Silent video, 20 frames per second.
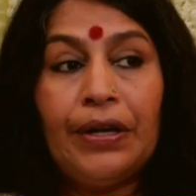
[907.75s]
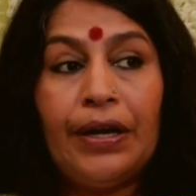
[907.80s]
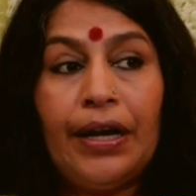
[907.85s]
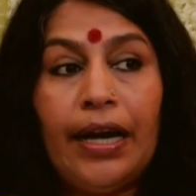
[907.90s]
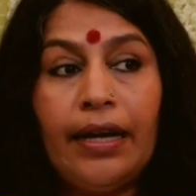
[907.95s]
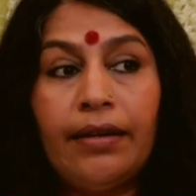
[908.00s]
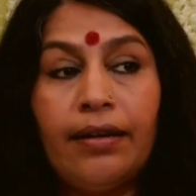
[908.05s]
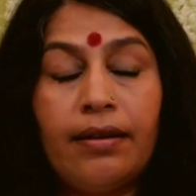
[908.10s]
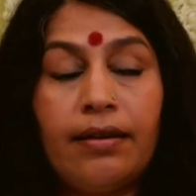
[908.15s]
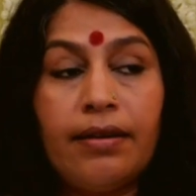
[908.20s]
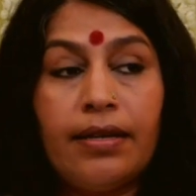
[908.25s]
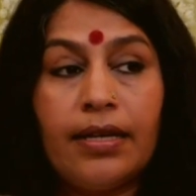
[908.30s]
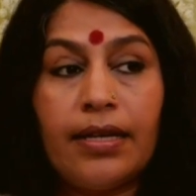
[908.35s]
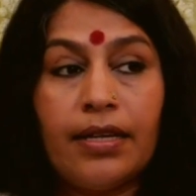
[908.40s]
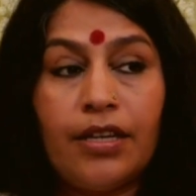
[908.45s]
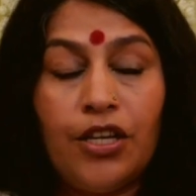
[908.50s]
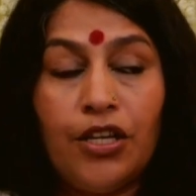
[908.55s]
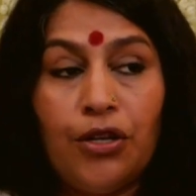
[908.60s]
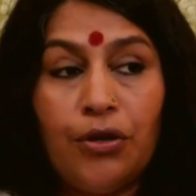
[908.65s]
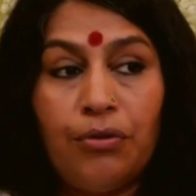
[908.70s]
And it,
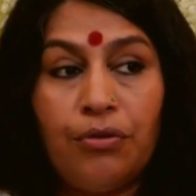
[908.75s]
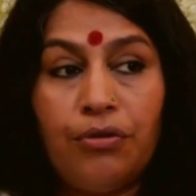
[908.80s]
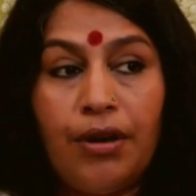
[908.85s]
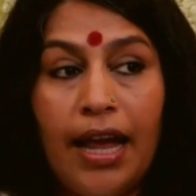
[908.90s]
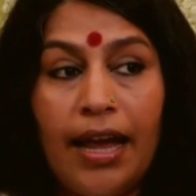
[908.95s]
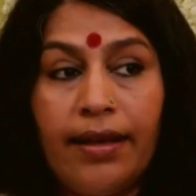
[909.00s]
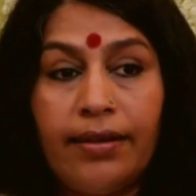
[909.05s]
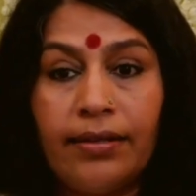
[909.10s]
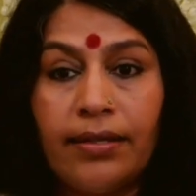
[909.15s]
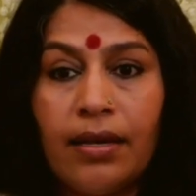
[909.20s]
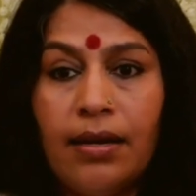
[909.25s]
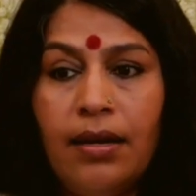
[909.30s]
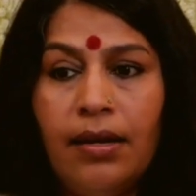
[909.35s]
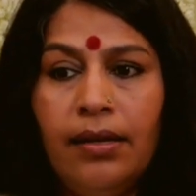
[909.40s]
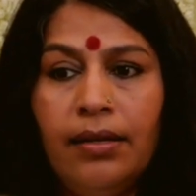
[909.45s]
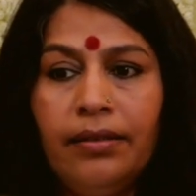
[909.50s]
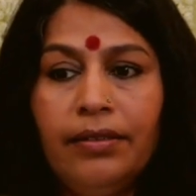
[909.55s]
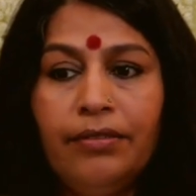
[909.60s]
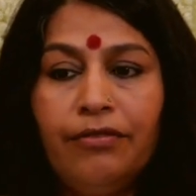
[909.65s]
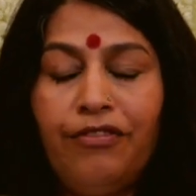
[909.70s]
you know, has
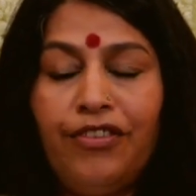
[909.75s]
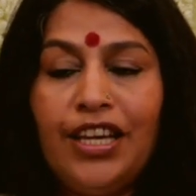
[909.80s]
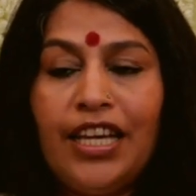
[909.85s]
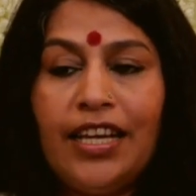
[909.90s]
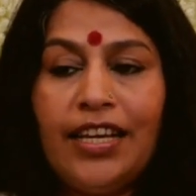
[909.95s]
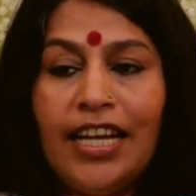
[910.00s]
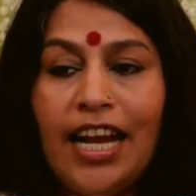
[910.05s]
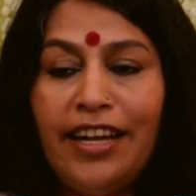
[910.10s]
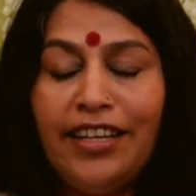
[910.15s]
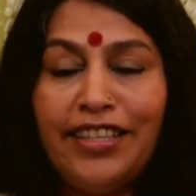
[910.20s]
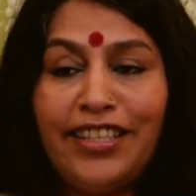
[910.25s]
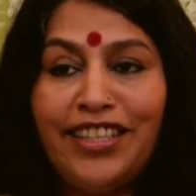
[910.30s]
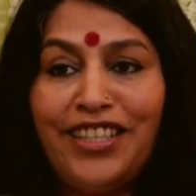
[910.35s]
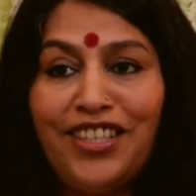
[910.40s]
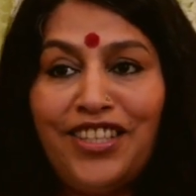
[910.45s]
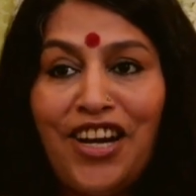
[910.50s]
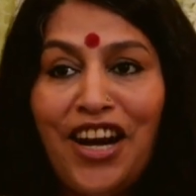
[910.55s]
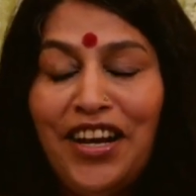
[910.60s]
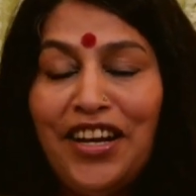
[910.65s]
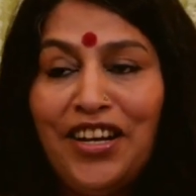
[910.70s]
it has
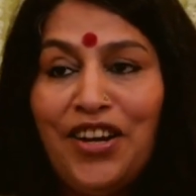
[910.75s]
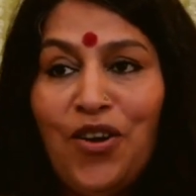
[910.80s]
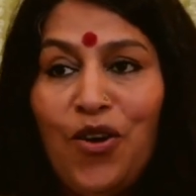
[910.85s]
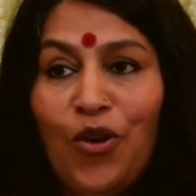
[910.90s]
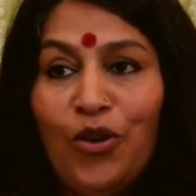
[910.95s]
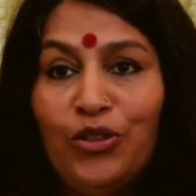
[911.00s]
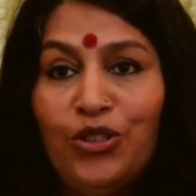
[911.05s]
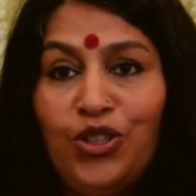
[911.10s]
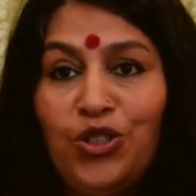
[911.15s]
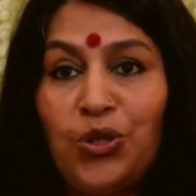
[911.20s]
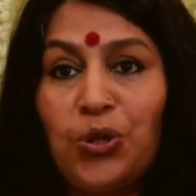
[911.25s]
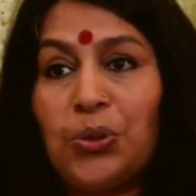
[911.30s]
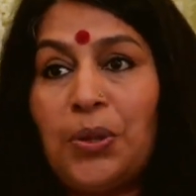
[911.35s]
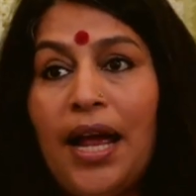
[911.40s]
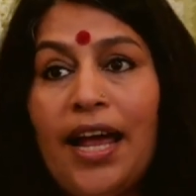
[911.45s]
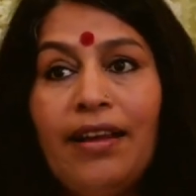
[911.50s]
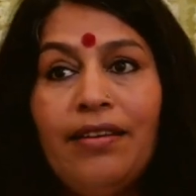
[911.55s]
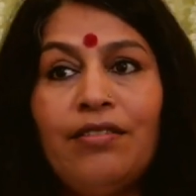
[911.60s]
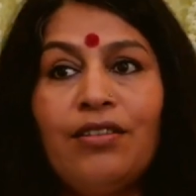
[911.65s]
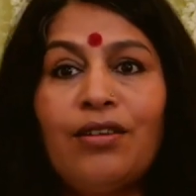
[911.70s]
started a whole
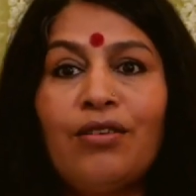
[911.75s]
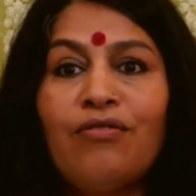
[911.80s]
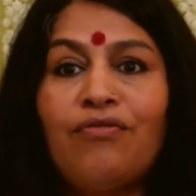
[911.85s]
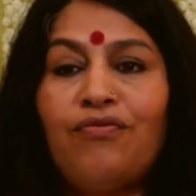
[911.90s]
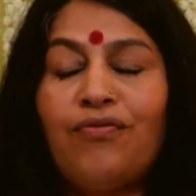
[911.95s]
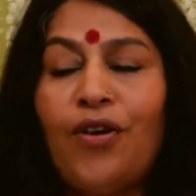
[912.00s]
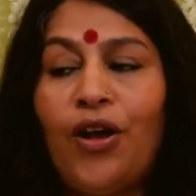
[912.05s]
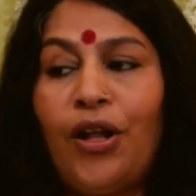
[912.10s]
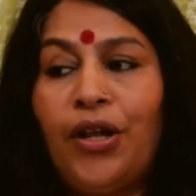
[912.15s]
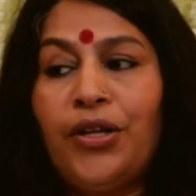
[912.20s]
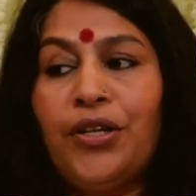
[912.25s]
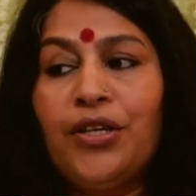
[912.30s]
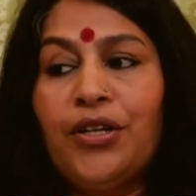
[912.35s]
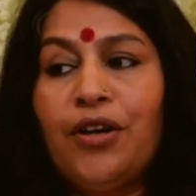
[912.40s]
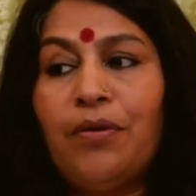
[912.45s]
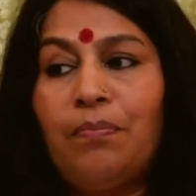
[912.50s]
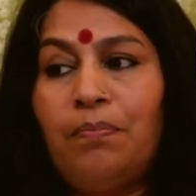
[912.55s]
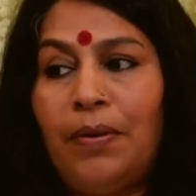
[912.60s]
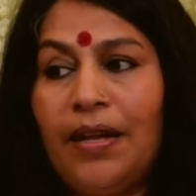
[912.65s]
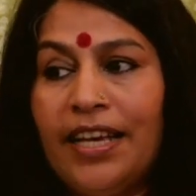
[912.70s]
trend of follow
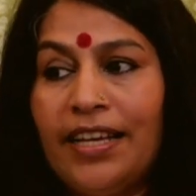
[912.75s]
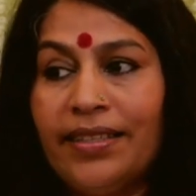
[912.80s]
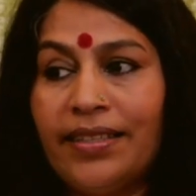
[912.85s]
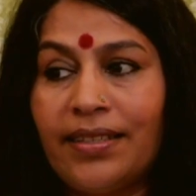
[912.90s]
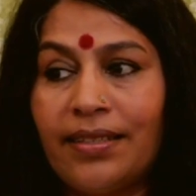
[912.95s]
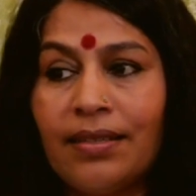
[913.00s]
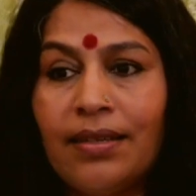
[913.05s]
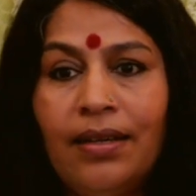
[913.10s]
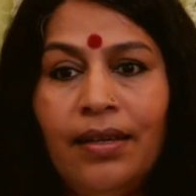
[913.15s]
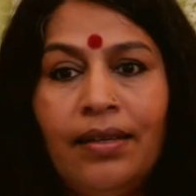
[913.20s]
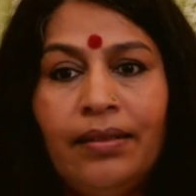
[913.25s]
your bliss,